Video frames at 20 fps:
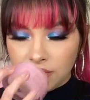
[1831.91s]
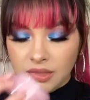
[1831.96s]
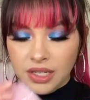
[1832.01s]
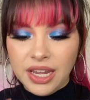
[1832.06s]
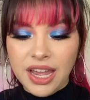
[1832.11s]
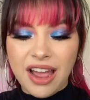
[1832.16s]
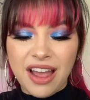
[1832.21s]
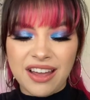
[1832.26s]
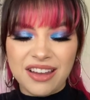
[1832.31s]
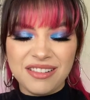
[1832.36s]

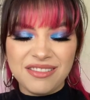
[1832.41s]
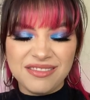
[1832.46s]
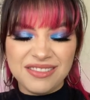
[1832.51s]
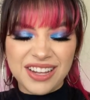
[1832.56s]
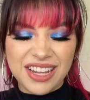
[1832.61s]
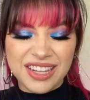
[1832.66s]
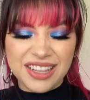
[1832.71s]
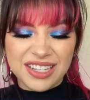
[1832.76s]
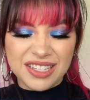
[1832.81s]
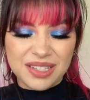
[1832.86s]
Yeah, I don't
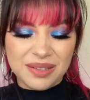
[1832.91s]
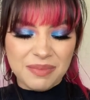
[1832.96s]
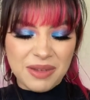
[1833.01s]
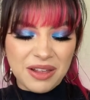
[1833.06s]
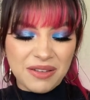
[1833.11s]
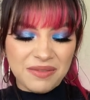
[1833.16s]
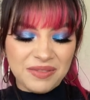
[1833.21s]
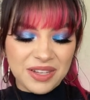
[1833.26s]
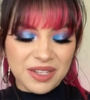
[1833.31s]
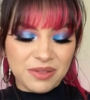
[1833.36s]
like the
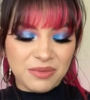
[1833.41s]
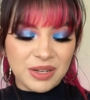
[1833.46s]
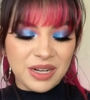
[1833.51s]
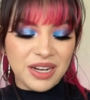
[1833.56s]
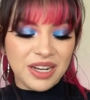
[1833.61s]
smell of this one.